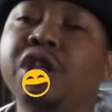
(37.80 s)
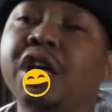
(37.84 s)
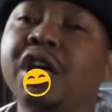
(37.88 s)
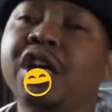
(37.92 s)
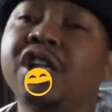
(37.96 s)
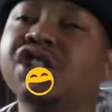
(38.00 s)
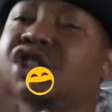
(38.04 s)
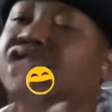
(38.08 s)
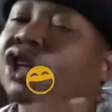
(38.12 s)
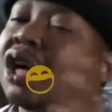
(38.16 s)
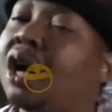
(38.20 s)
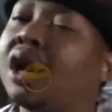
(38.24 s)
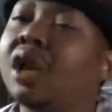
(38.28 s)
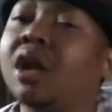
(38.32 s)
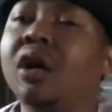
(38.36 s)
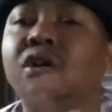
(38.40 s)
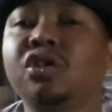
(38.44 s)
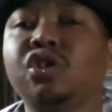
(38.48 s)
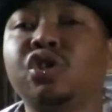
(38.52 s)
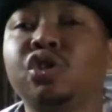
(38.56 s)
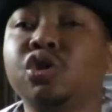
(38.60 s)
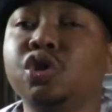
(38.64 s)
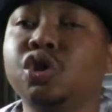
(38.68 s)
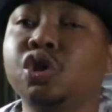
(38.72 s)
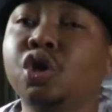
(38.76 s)
ass shout
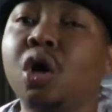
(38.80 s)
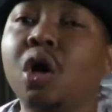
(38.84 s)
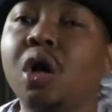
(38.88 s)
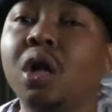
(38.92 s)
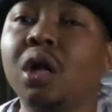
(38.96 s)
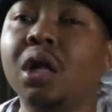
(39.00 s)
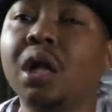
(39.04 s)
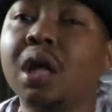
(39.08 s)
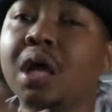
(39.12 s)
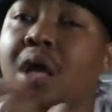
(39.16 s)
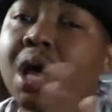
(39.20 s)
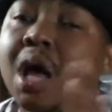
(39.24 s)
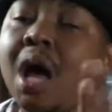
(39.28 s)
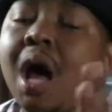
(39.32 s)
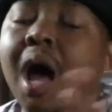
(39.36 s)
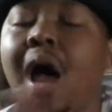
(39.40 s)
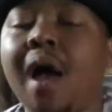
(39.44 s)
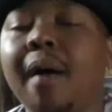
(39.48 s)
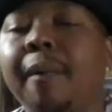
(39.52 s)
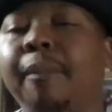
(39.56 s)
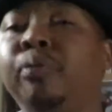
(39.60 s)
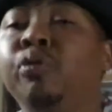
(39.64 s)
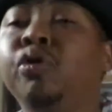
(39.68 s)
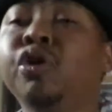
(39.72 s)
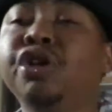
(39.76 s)
out to y'all. I
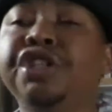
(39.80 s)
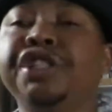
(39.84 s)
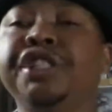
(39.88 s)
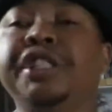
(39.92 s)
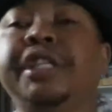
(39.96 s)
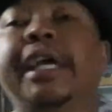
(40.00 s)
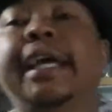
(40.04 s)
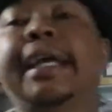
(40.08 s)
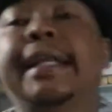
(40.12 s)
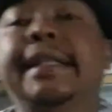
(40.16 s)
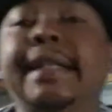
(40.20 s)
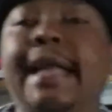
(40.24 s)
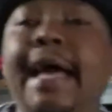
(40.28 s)
appreciate